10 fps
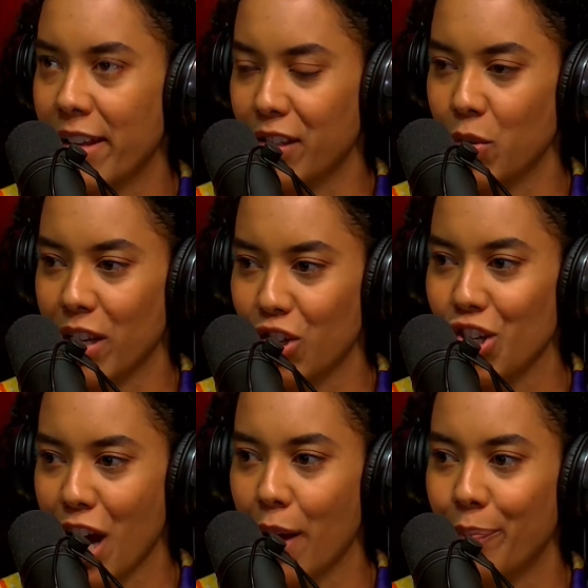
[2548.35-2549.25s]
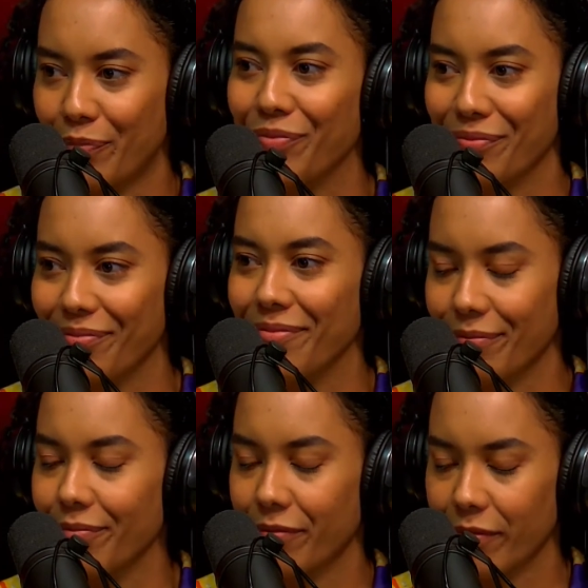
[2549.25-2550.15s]
He's a Black man doing his
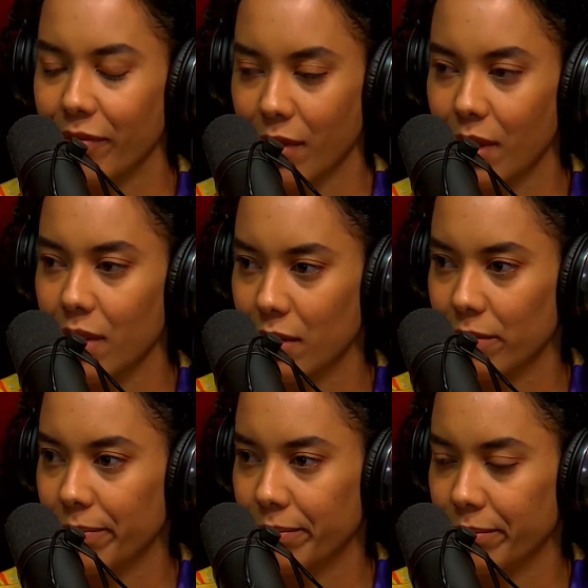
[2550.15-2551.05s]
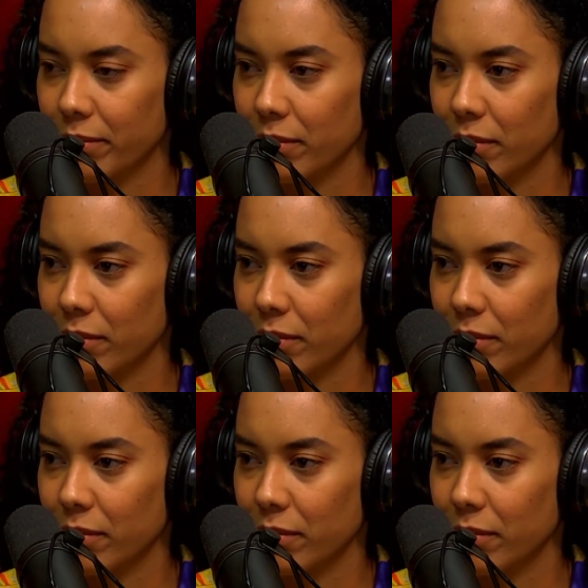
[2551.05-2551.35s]
job. And and just